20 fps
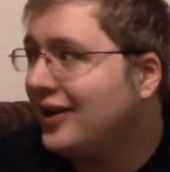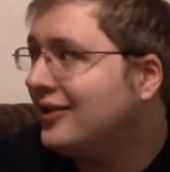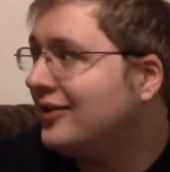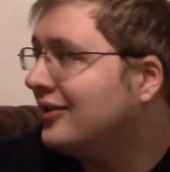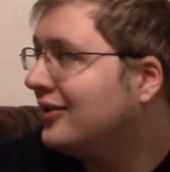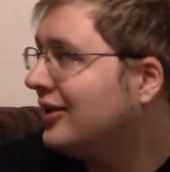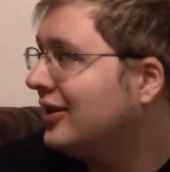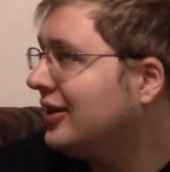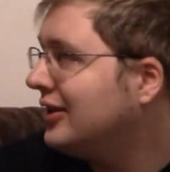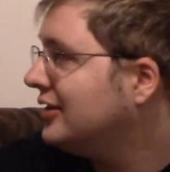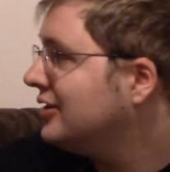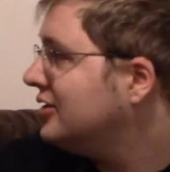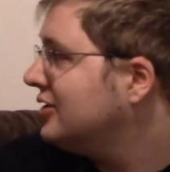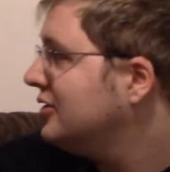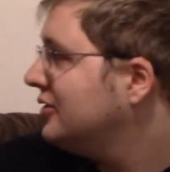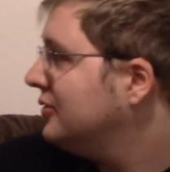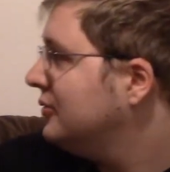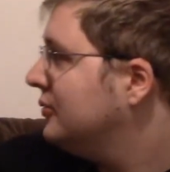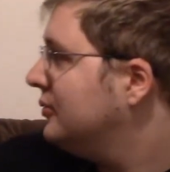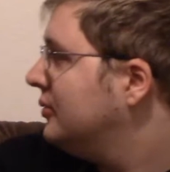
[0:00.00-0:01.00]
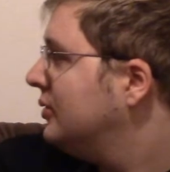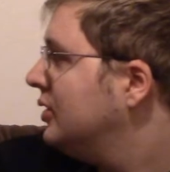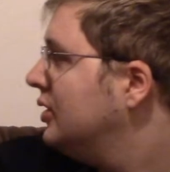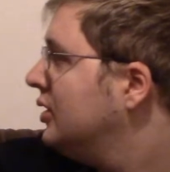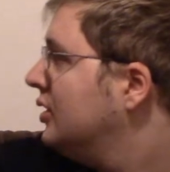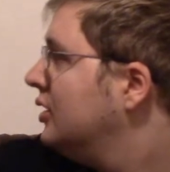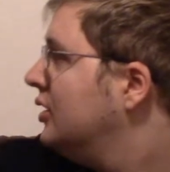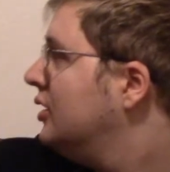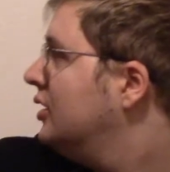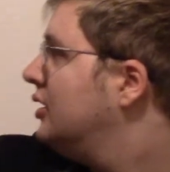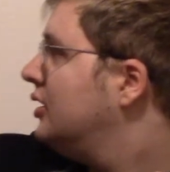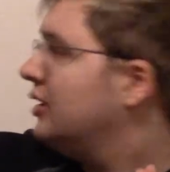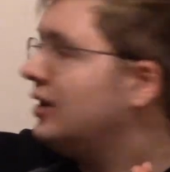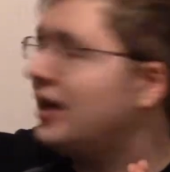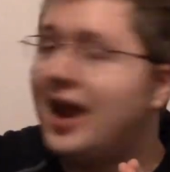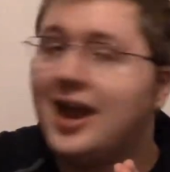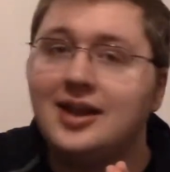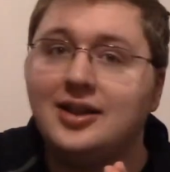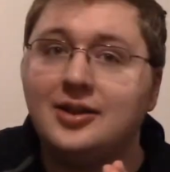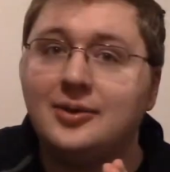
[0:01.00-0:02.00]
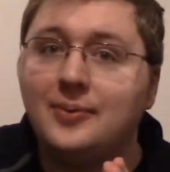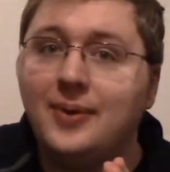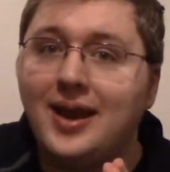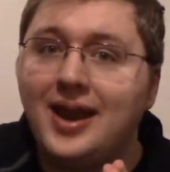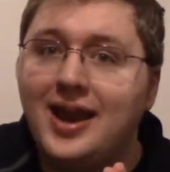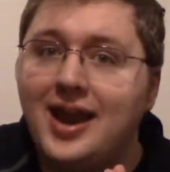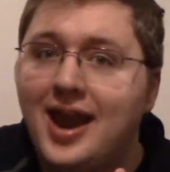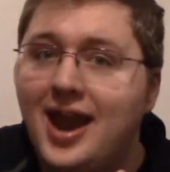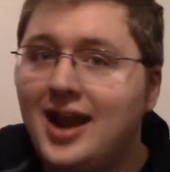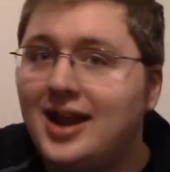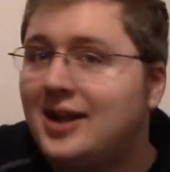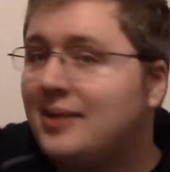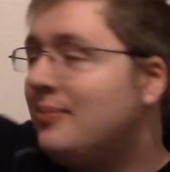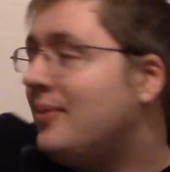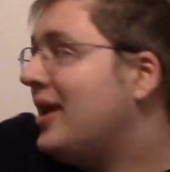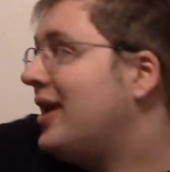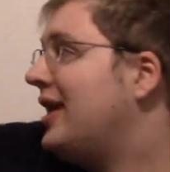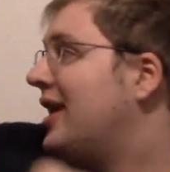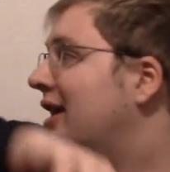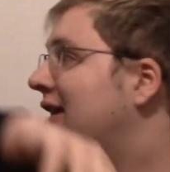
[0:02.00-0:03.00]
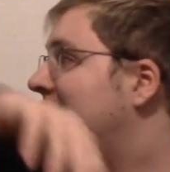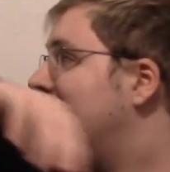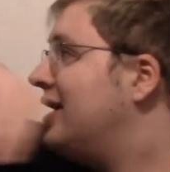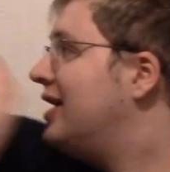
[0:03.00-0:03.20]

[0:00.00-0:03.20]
they're going to get in the way at any minute.